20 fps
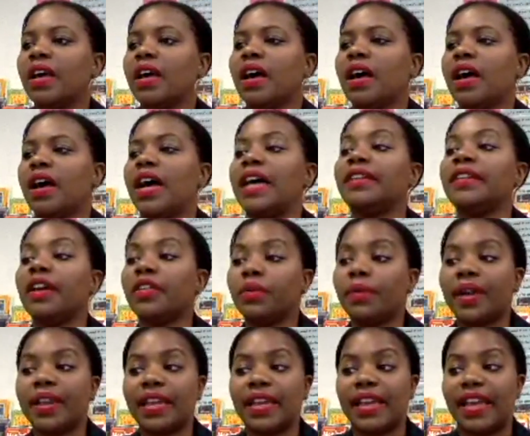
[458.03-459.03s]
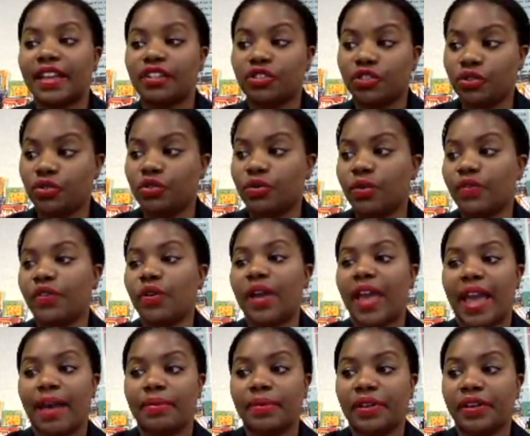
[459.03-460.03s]
Another way to engage students with
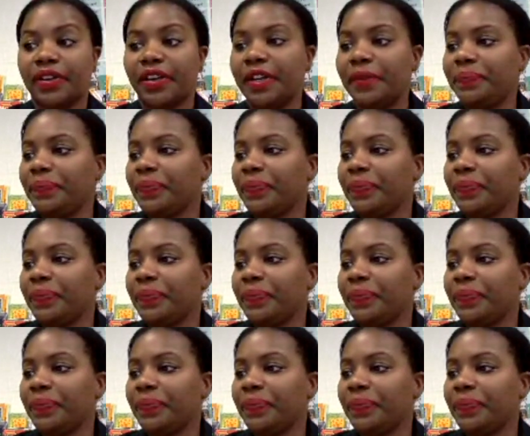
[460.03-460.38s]
vocabulary